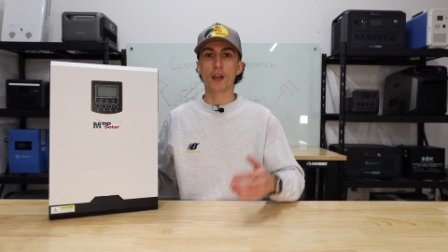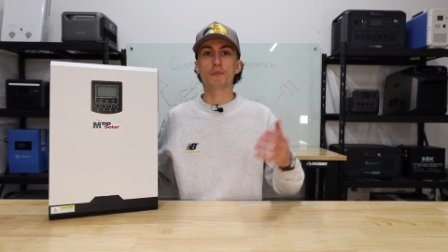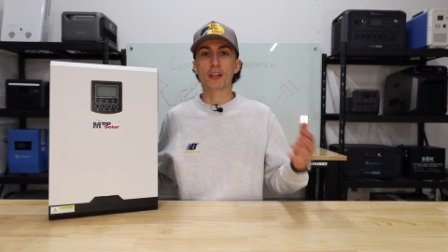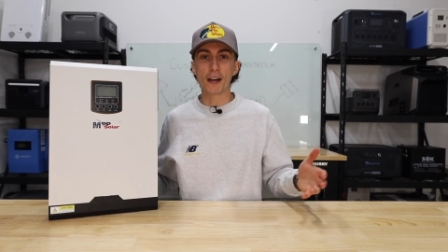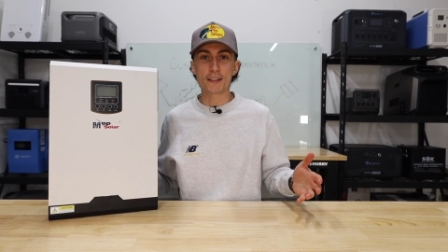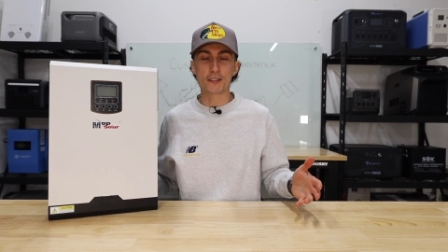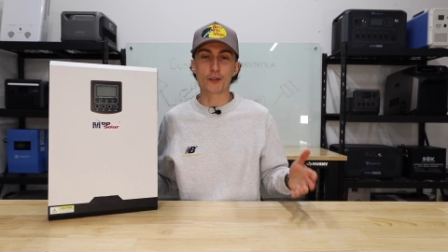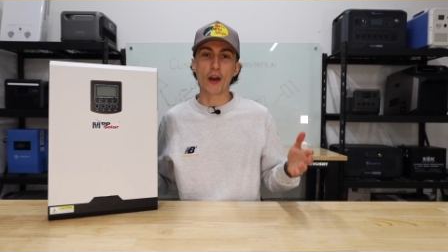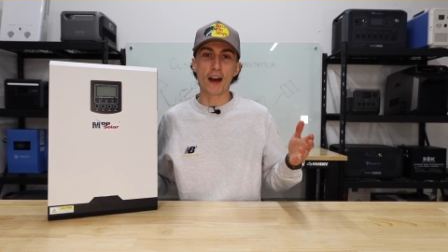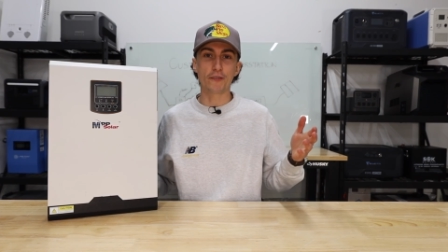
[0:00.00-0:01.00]
And because
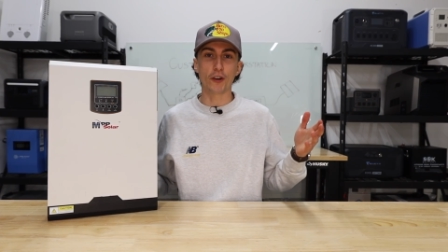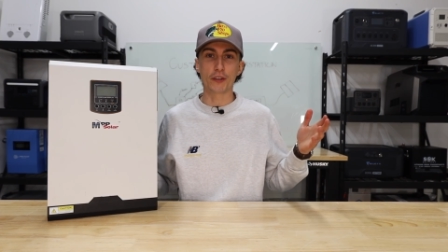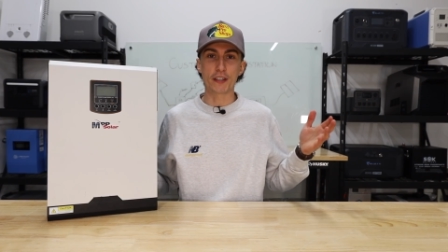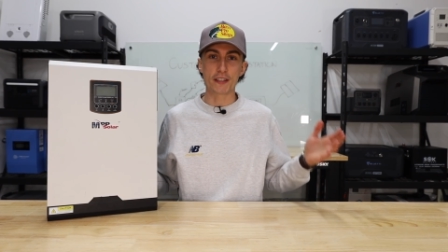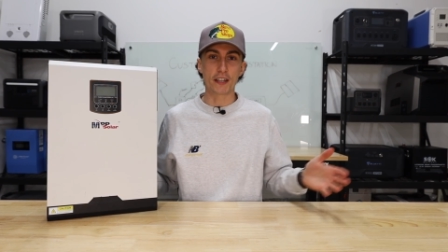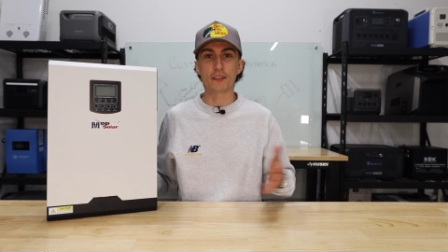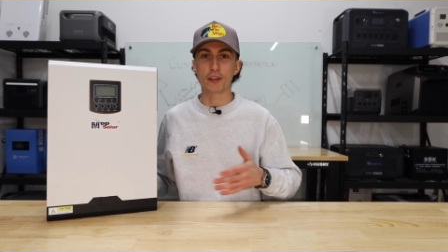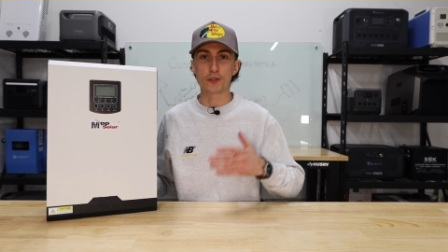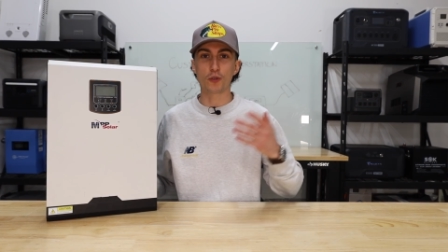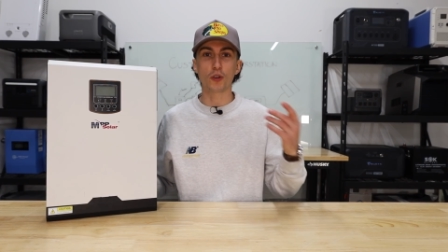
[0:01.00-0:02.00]
you have all these
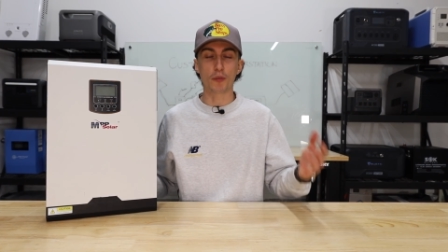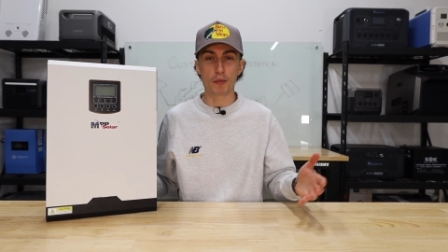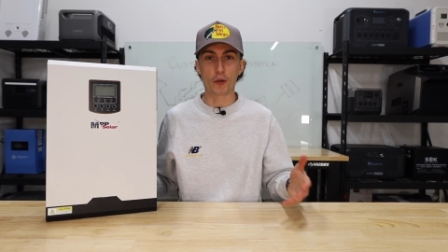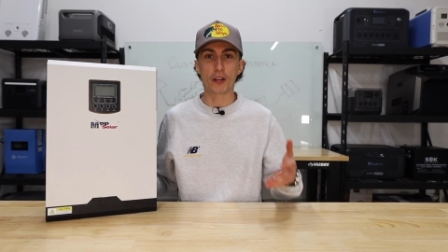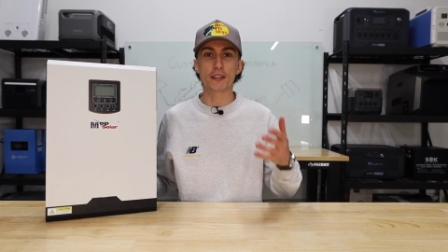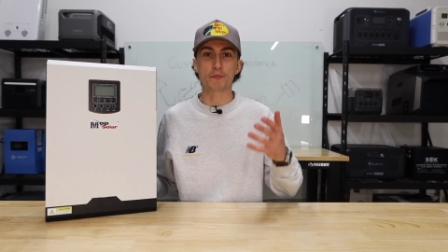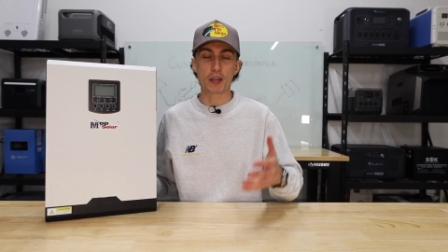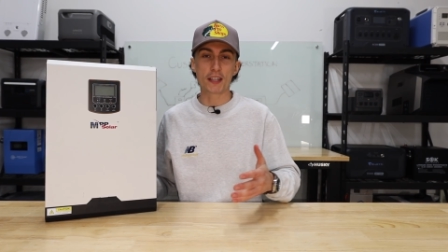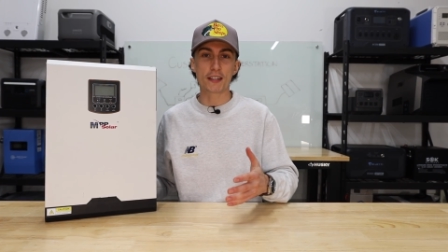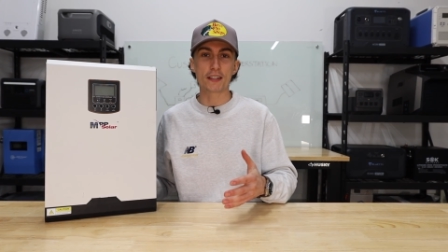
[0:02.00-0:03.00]
individual components and
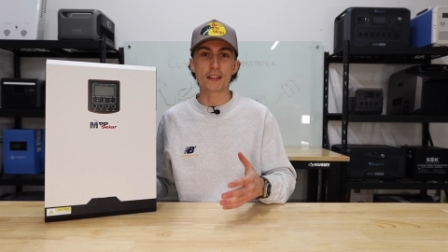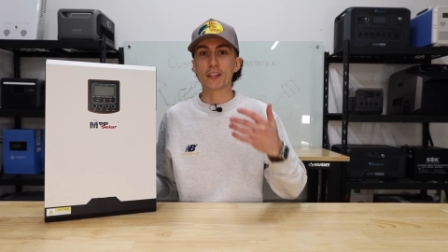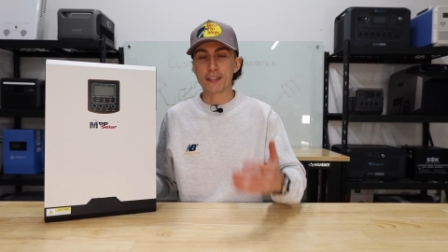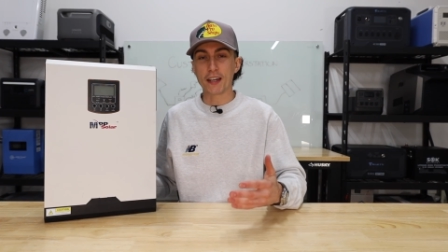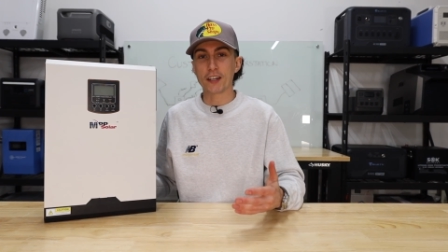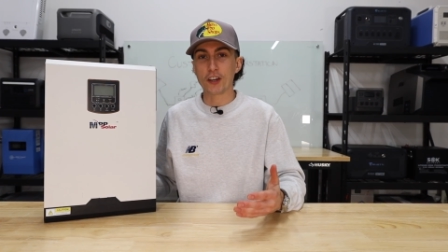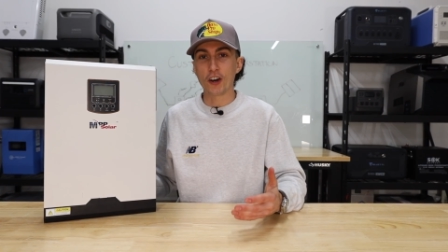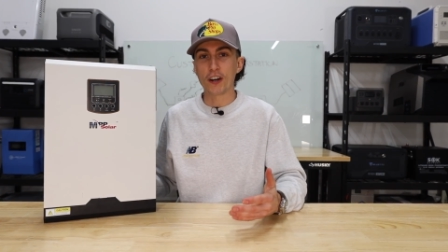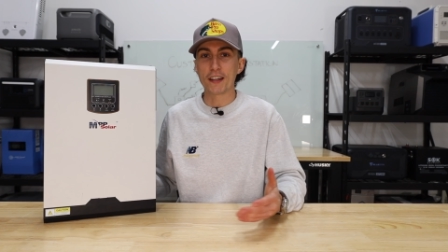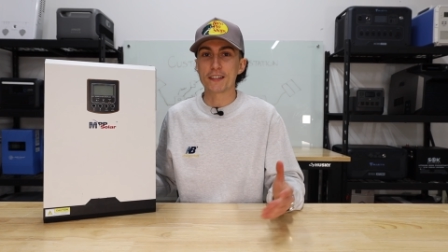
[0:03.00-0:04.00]
pieces, the second
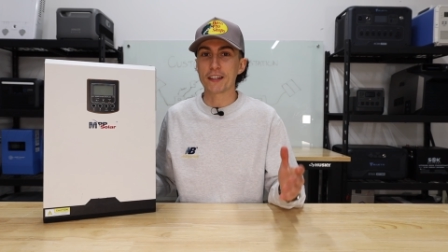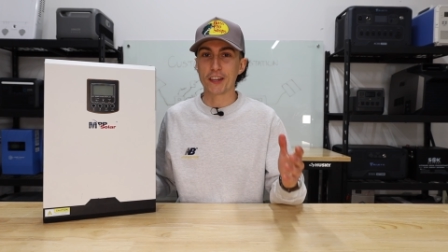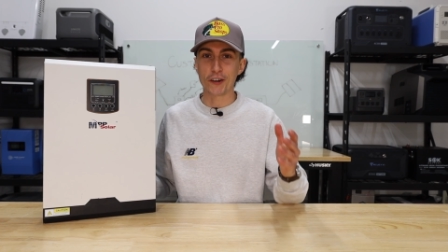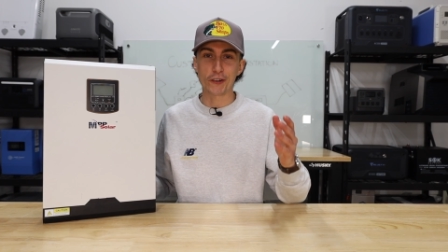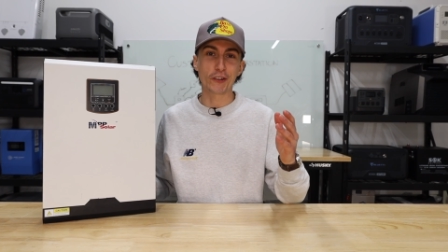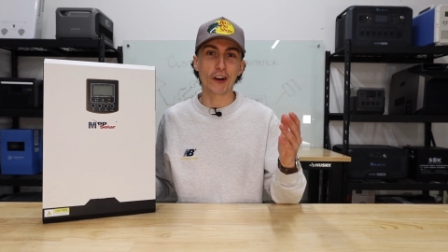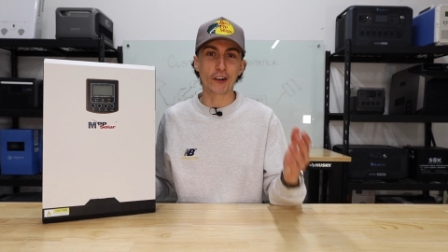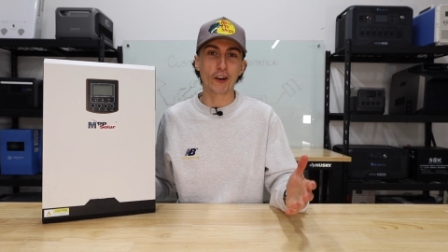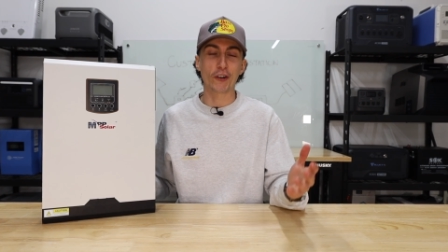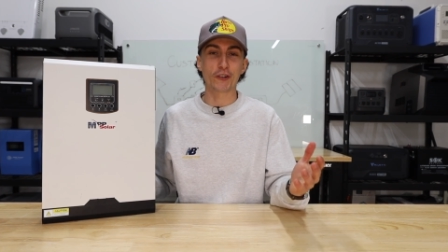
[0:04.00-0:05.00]
con is that they are a lot
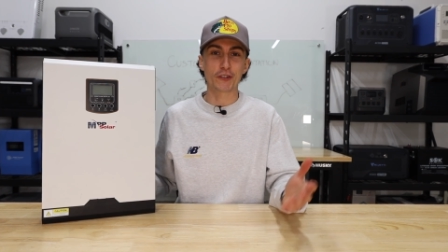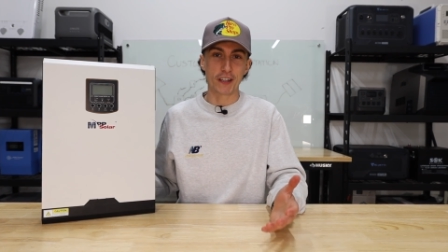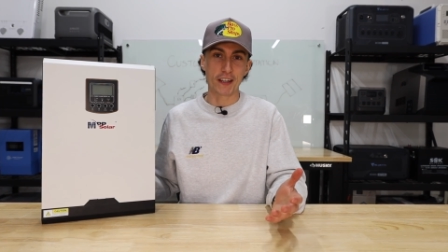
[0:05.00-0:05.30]
harder to